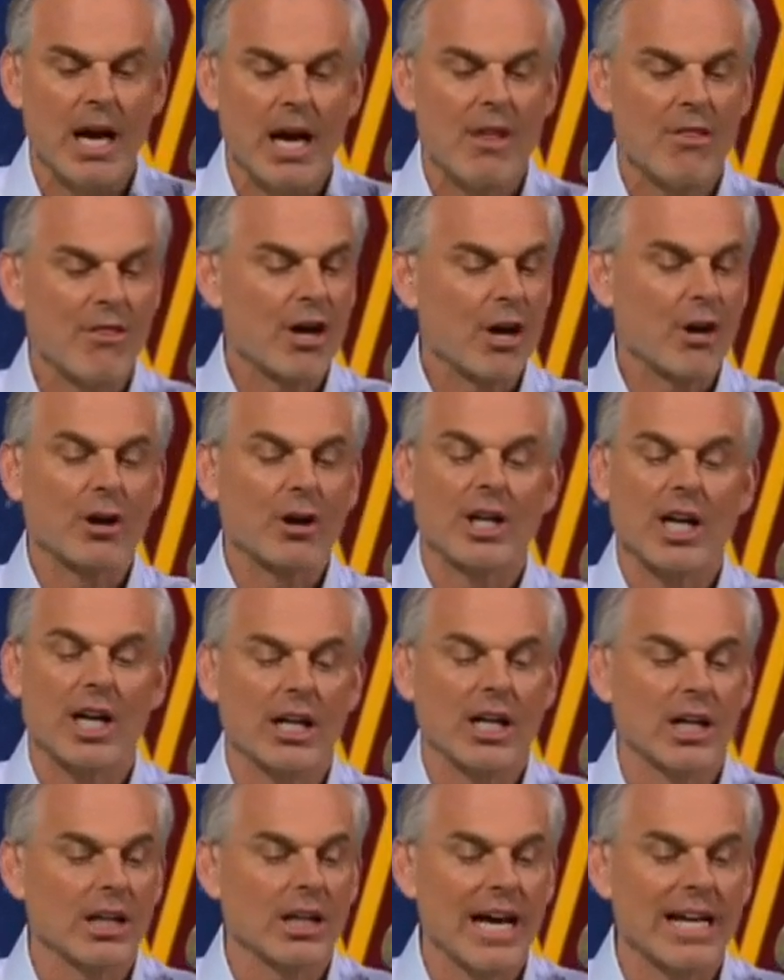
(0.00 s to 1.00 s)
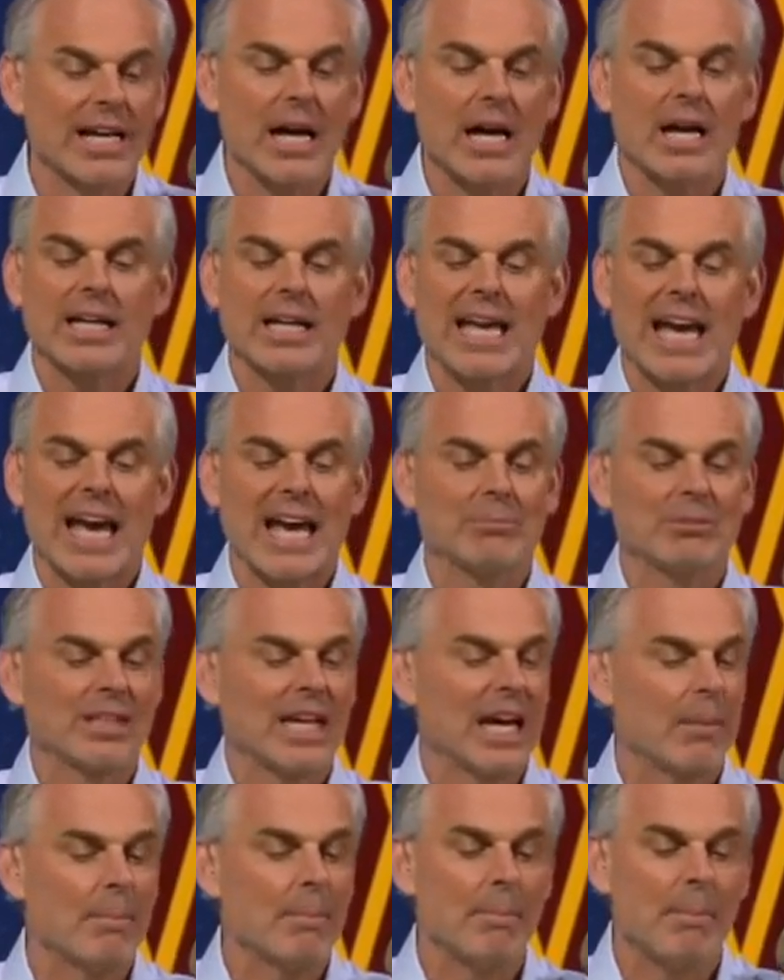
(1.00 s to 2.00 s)
They're going to let games
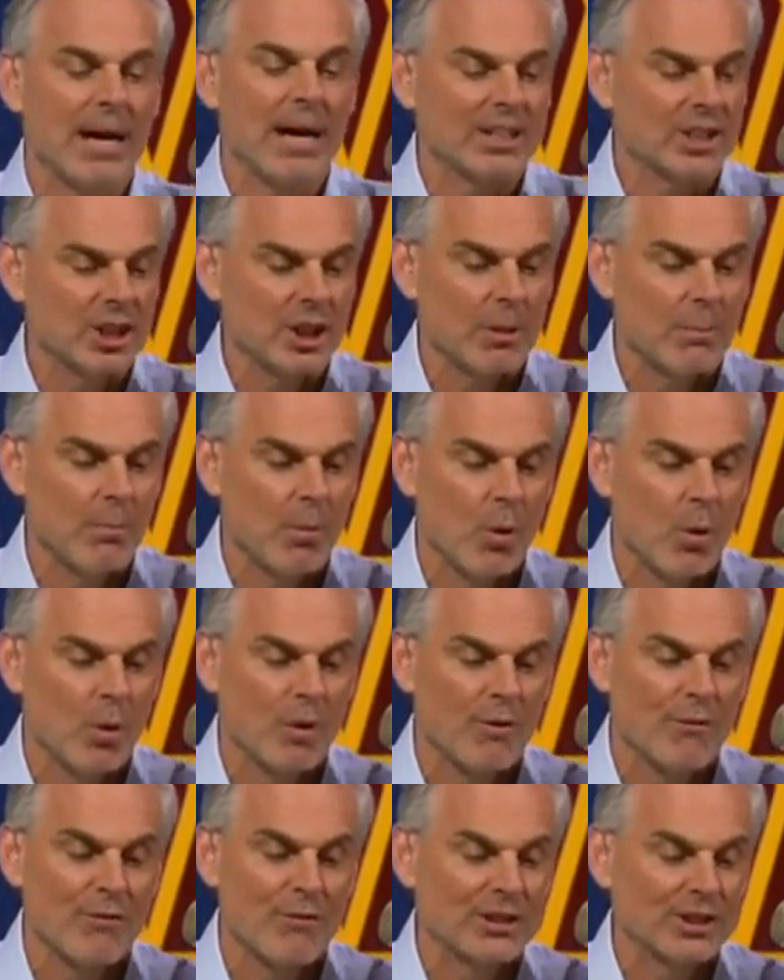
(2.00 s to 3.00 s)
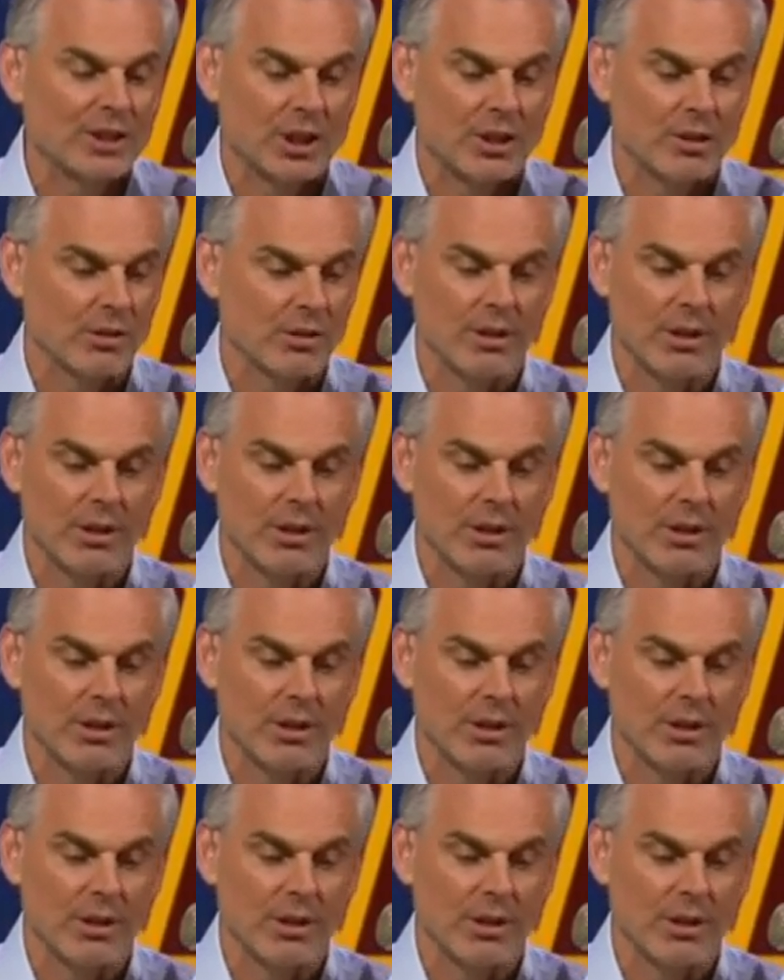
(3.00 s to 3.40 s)
get much more physical.